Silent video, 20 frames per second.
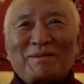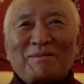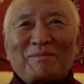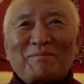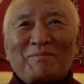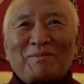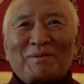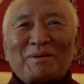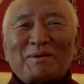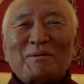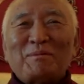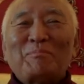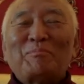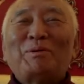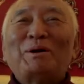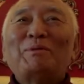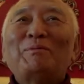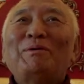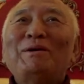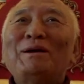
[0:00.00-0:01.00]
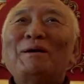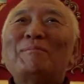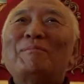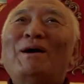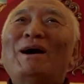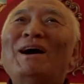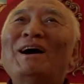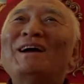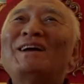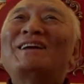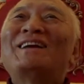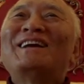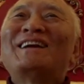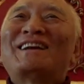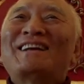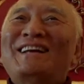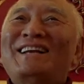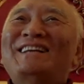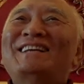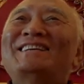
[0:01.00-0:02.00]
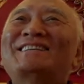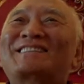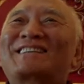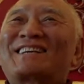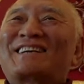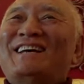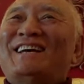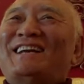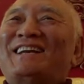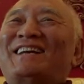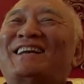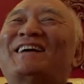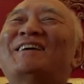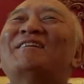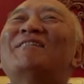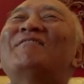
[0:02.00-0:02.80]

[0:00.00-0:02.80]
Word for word: but where mind really slept?